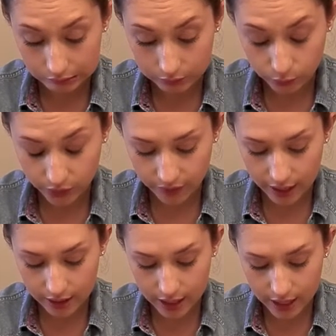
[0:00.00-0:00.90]

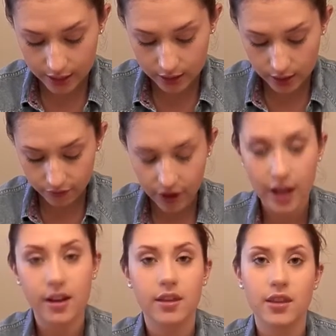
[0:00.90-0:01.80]
Revitalize
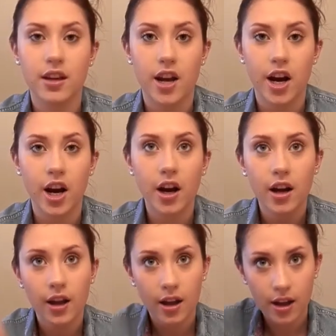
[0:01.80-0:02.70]
fine and thin hair.
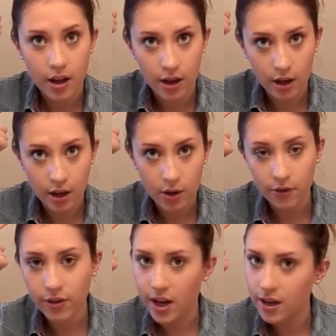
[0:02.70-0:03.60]

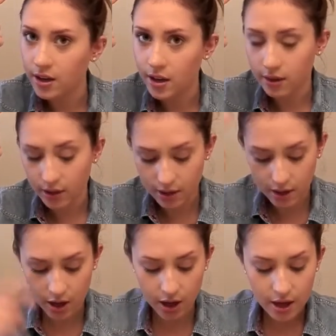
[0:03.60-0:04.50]
Hello, fine and thin
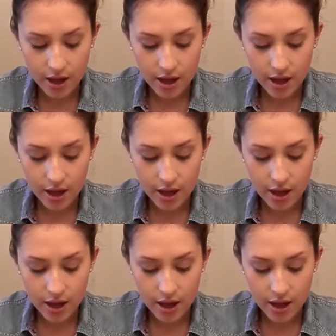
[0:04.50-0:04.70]
hair.